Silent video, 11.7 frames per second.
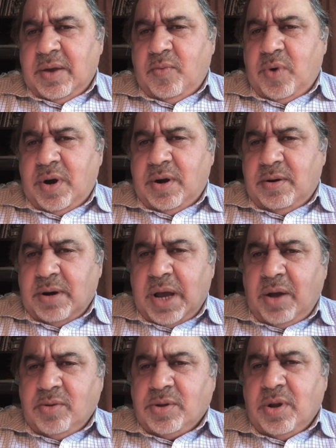were
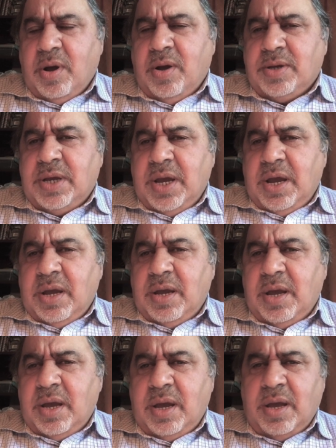outlawed.
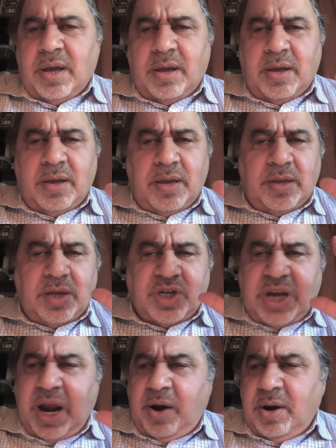The
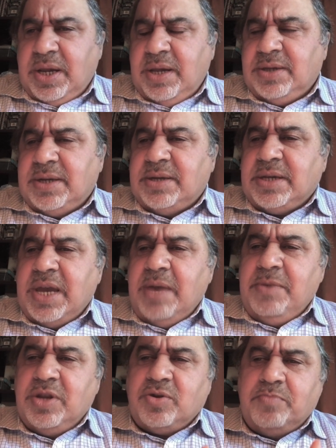charities that
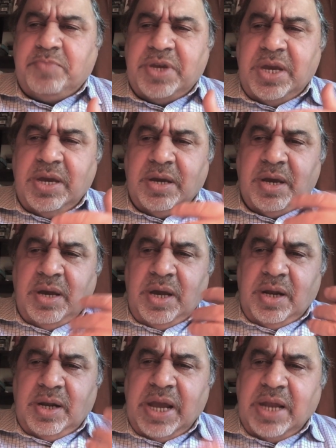came into being
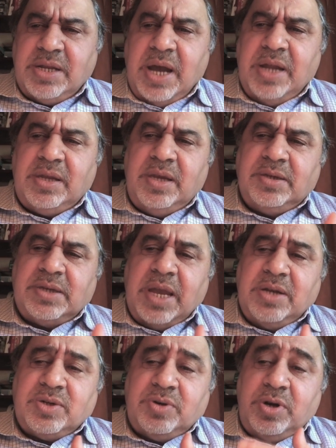late 19th
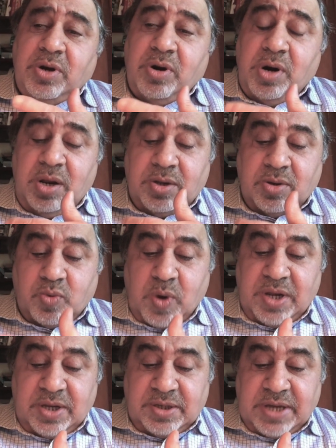century, early into the
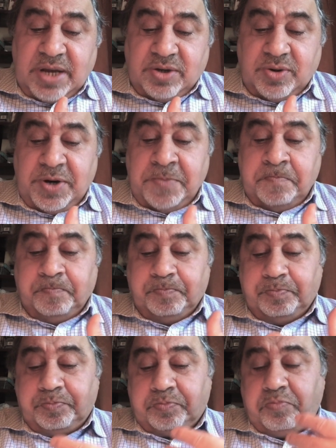20th century,
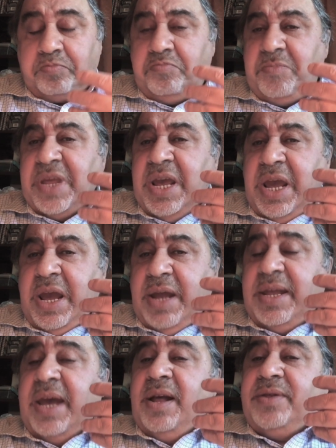
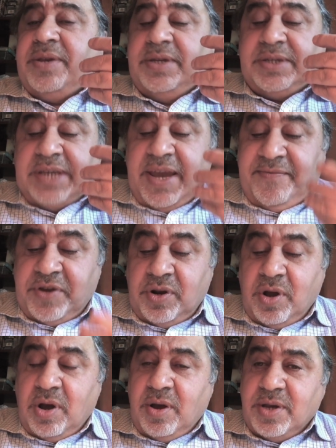the health and safety
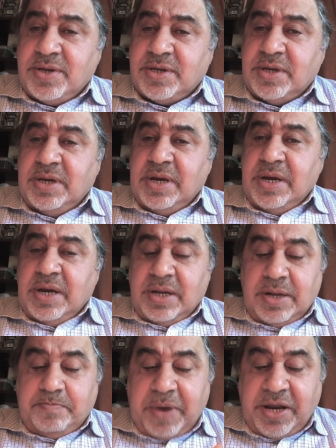laws,
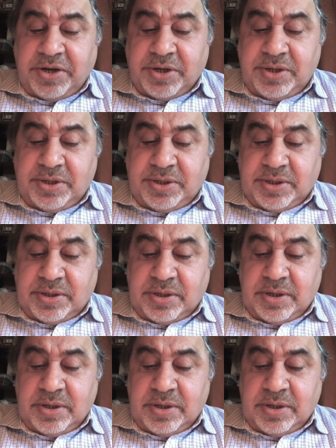the pensions,